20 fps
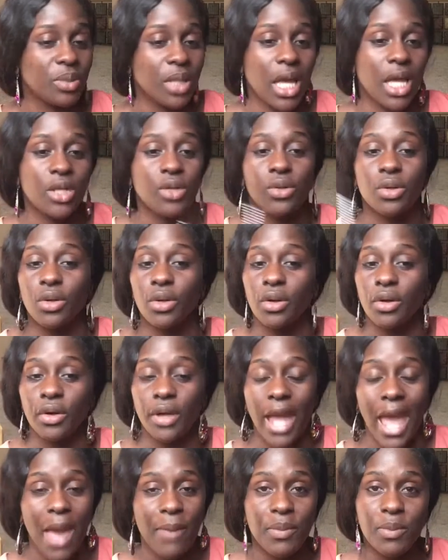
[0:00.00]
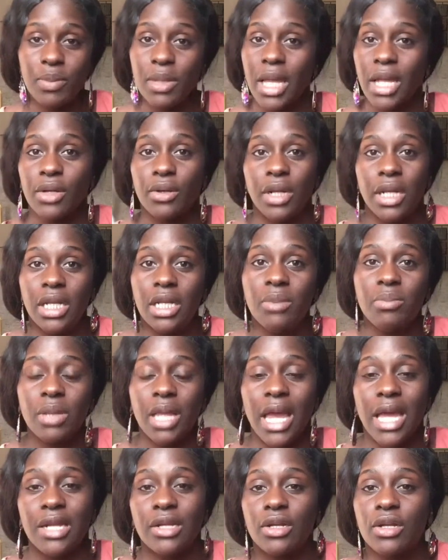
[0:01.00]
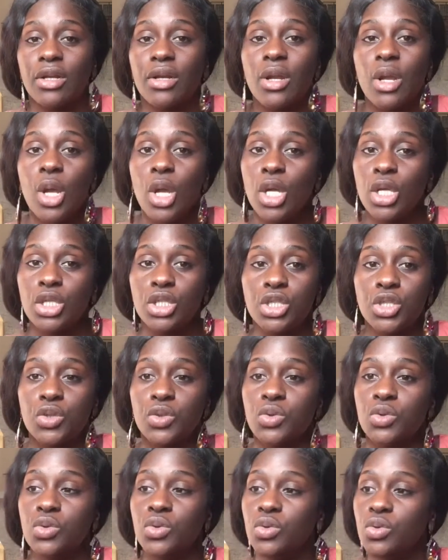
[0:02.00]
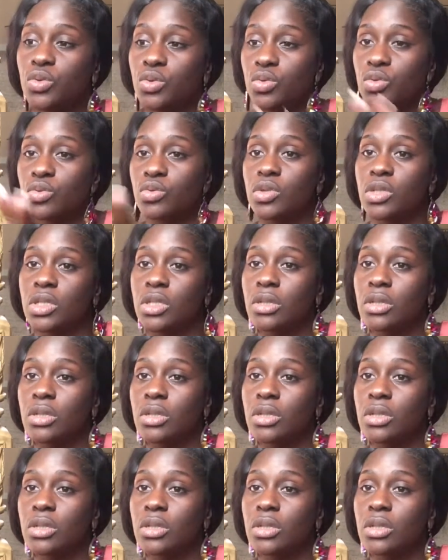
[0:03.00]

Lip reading: Planner or Happy Planner, any planner to